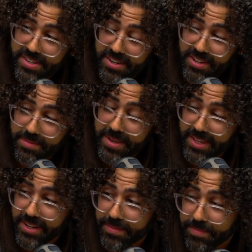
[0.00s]
going to make
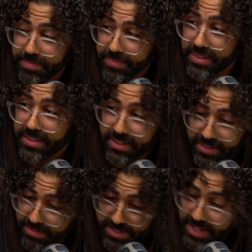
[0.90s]
it up
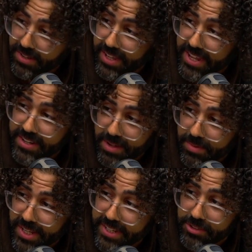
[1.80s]
single A,
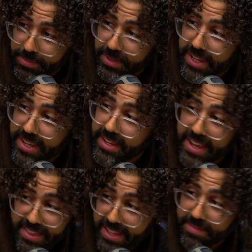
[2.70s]
double A, triple A,
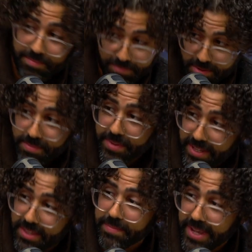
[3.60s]
and then boom,
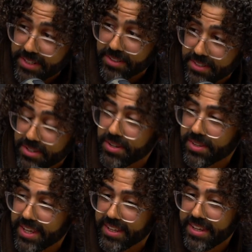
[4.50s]
in the majors, you know,
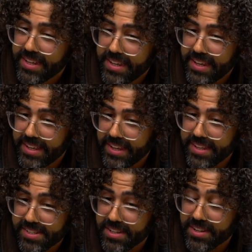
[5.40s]
like
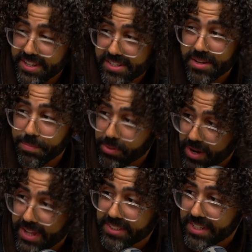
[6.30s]
it's a
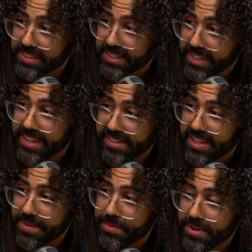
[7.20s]
process to get to
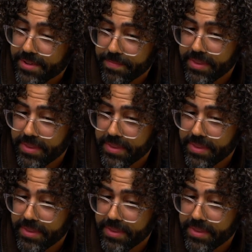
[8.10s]
that point.